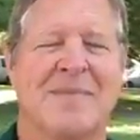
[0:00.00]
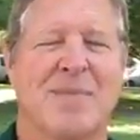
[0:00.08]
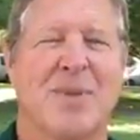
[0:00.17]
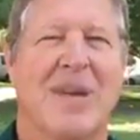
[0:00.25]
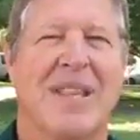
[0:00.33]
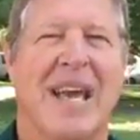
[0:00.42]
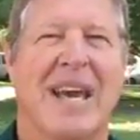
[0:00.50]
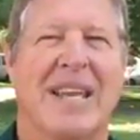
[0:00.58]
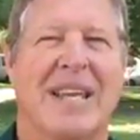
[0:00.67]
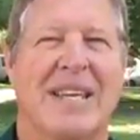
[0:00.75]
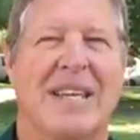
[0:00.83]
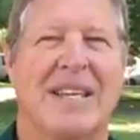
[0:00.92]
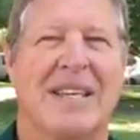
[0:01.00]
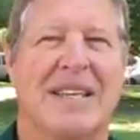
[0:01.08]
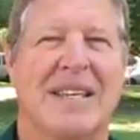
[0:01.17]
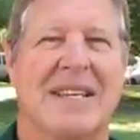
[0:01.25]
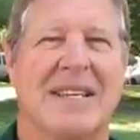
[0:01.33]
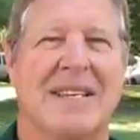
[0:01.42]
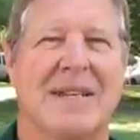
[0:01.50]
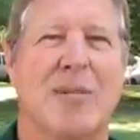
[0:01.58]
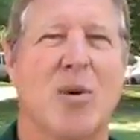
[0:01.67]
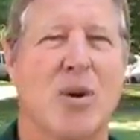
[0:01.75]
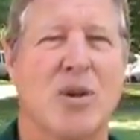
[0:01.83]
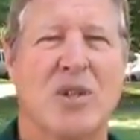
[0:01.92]
Breathe that in. The
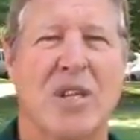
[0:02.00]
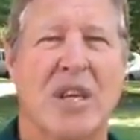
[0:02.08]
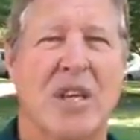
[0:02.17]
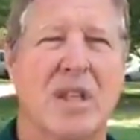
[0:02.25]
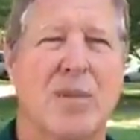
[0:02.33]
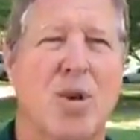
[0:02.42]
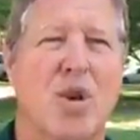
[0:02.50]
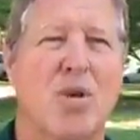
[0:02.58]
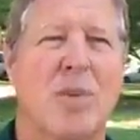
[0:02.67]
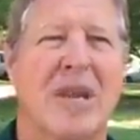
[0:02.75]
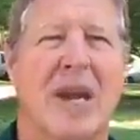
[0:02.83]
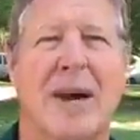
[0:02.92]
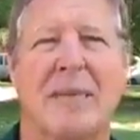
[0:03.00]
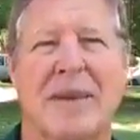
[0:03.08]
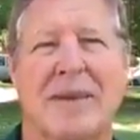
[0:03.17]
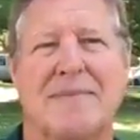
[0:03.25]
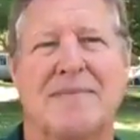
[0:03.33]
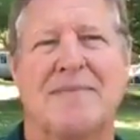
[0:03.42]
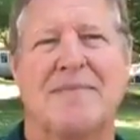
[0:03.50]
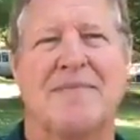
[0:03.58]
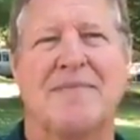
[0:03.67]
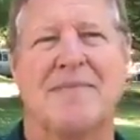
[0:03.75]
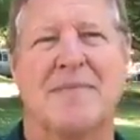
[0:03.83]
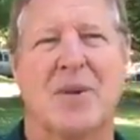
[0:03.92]
more you see it, the more you become
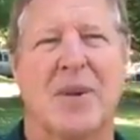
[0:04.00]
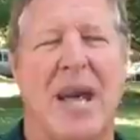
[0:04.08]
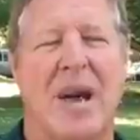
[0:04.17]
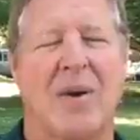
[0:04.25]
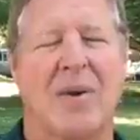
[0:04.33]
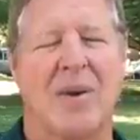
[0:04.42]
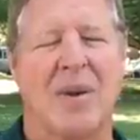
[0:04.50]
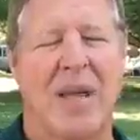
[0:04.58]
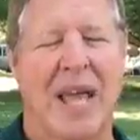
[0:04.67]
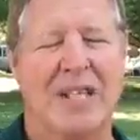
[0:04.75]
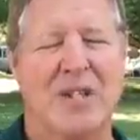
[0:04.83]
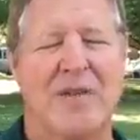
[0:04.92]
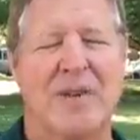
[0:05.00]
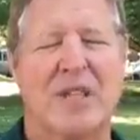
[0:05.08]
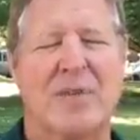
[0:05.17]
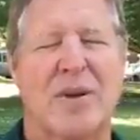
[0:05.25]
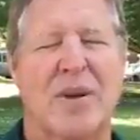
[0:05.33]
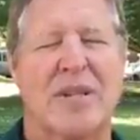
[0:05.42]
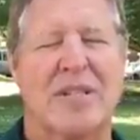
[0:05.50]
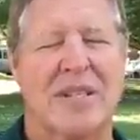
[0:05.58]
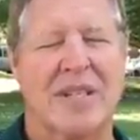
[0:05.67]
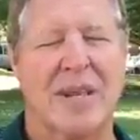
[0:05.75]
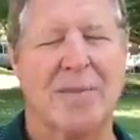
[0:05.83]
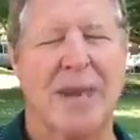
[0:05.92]
it. So now, as you've experienced
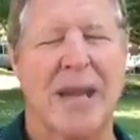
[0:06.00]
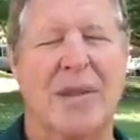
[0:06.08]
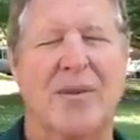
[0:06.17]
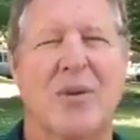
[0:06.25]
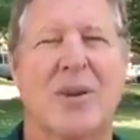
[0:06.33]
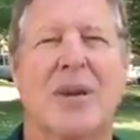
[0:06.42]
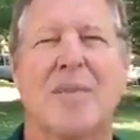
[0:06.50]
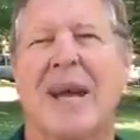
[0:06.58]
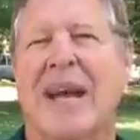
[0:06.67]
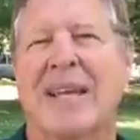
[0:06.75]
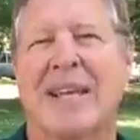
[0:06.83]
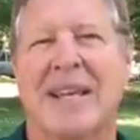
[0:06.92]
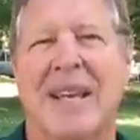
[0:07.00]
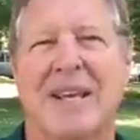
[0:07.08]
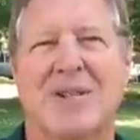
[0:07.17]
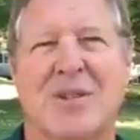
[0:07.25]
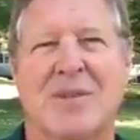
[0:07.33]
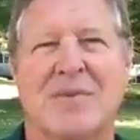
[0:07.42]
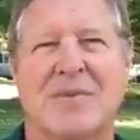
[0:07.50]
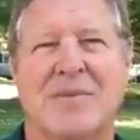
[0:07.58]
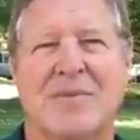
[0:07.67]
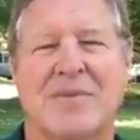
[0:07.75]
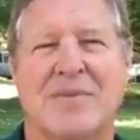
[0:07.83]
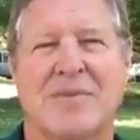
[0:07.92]
it, come back through, come back into nature.
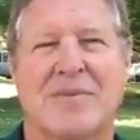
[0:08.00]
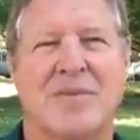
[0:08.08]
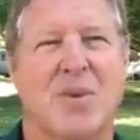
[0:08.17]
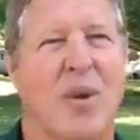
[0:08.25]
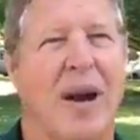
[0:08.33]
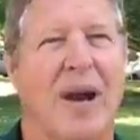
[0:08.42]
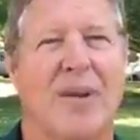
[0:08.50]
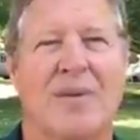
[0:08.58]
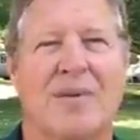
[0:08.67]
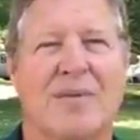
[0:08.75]
Wow.